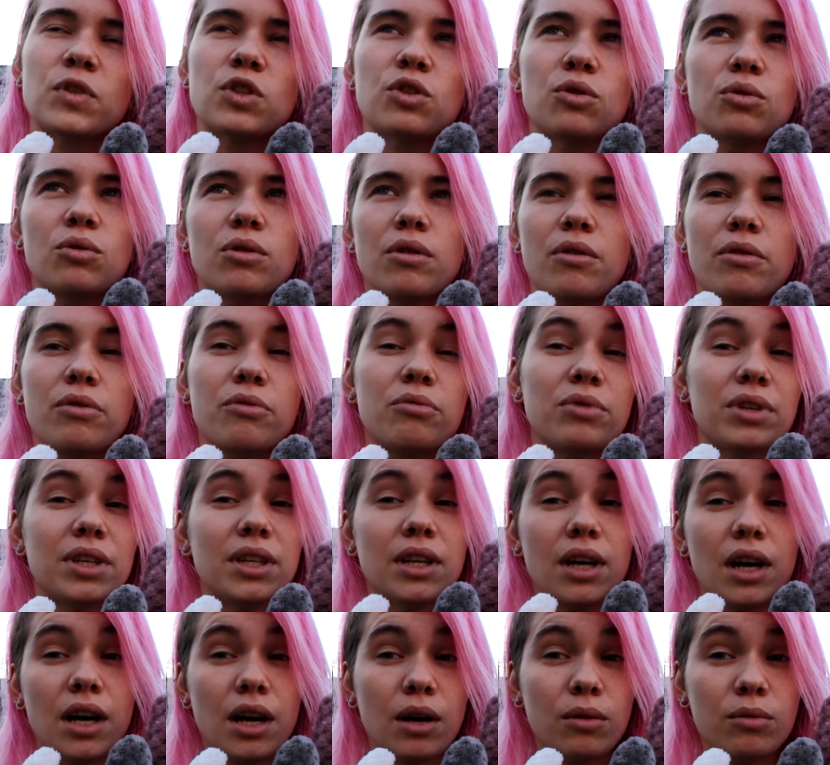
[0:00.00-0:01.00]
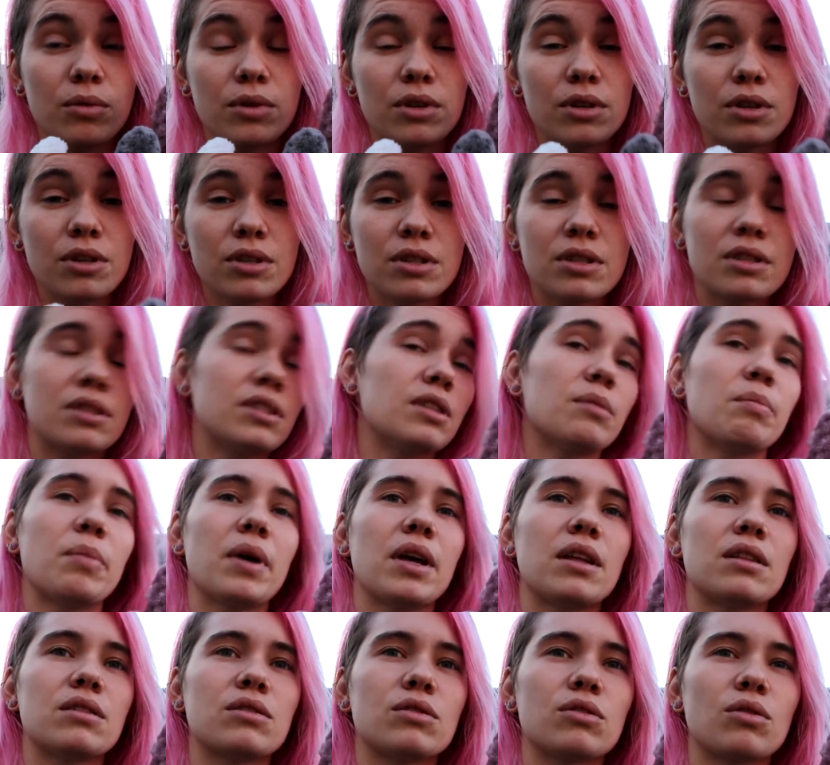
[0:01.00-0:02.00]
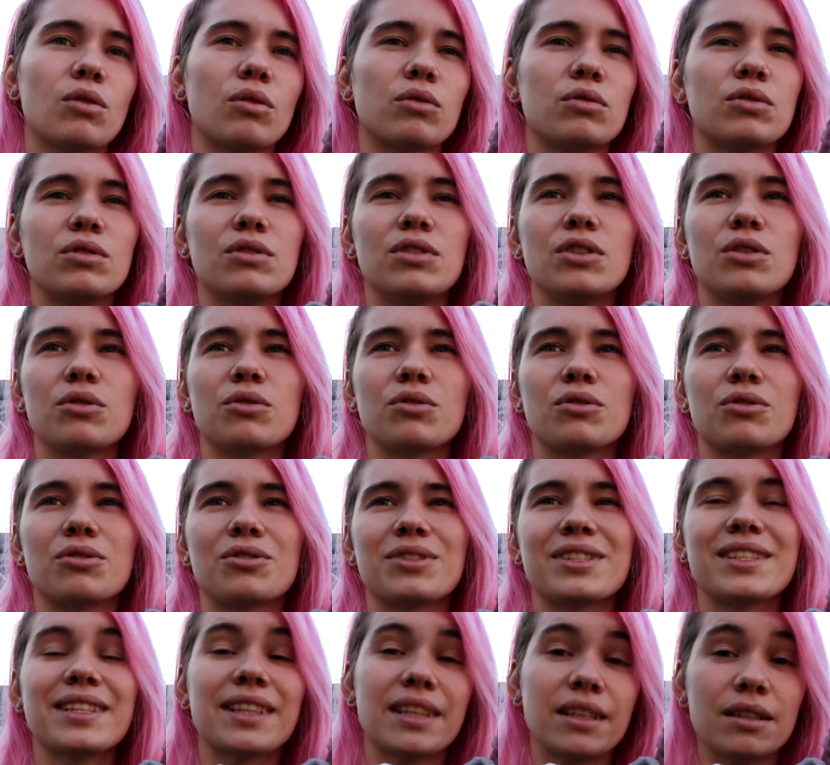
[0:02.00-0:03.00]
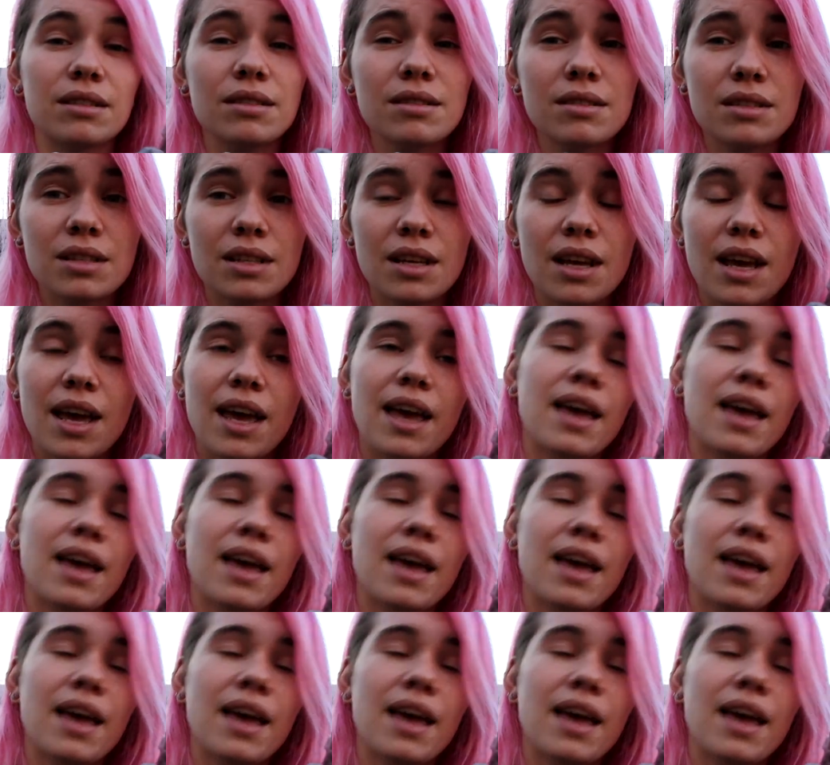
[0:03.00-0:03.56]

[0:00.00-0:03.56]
two or three hours, depends on your skills.